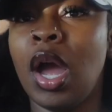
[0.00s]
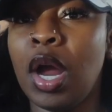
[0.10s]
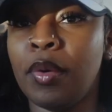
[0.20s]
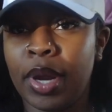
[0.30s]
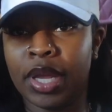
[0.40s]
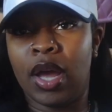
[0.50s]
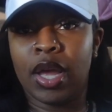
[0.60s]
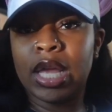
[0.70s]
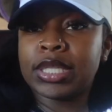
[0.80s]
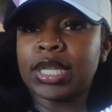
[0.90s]
All right,
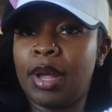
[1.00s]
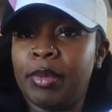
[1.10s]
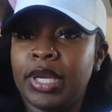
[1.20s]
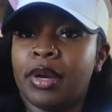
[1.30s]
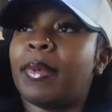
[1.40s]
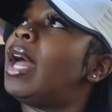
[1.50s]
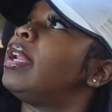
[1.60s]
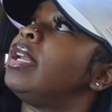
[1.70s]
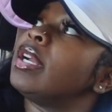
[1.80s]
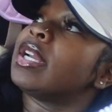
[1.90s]
y'all, it's time to get up out
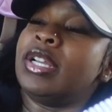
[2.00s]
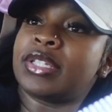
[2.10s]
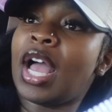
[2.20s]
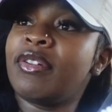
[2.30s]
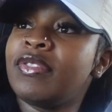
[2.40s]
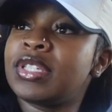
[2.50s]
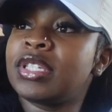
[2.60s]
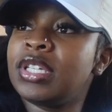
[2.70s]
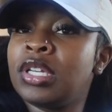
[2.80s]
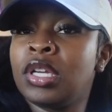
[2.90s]
of here, because
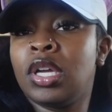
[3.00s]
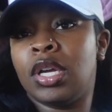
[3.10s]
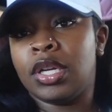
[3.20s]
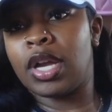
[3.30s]
obviously the